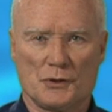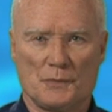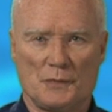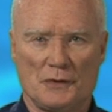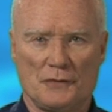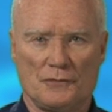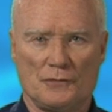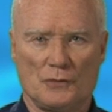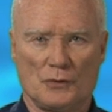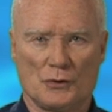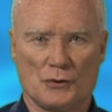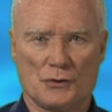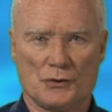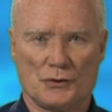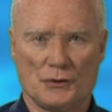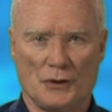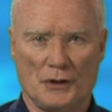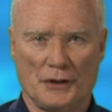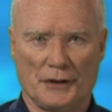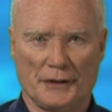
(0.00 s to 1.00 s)
before
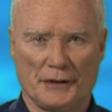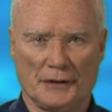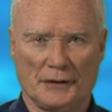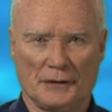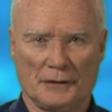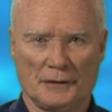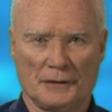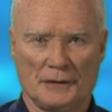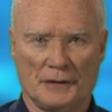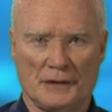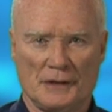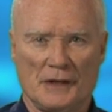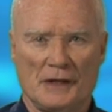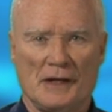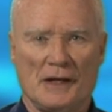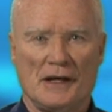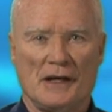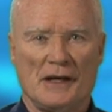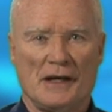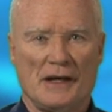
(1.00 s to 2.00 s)
starting.
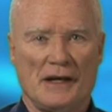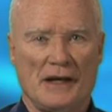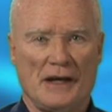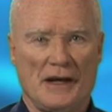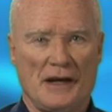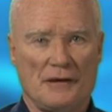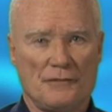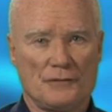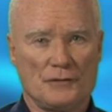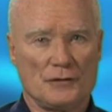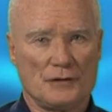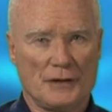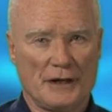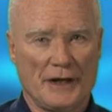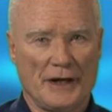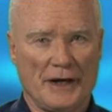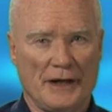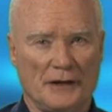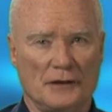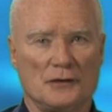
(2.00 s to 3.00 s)
After
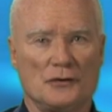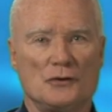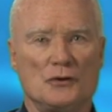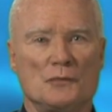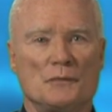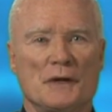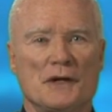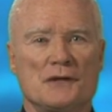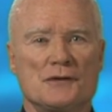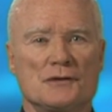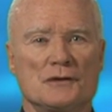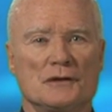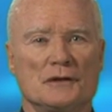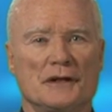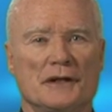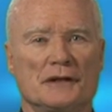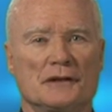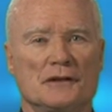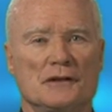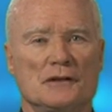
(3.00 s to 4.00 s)
that, you may
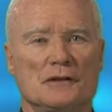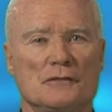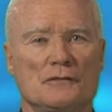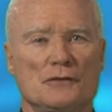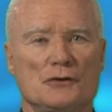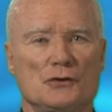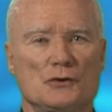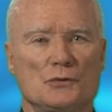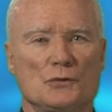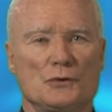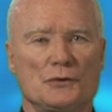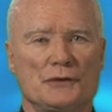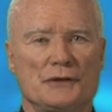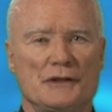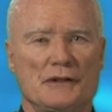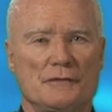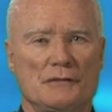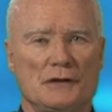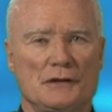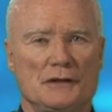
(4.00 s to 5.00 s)
select individual
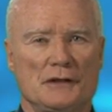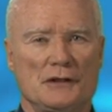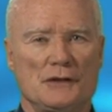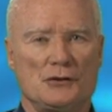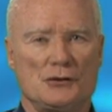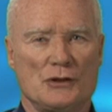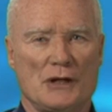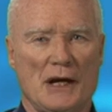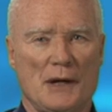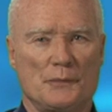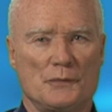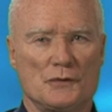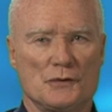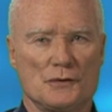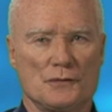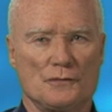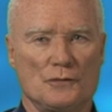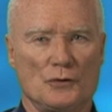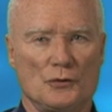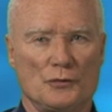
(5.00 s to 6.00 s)
DVD
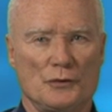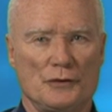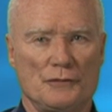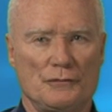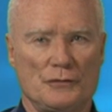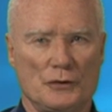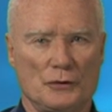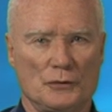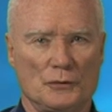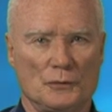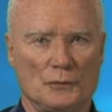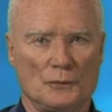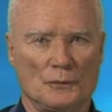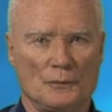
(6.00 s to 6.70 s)
chapters for review.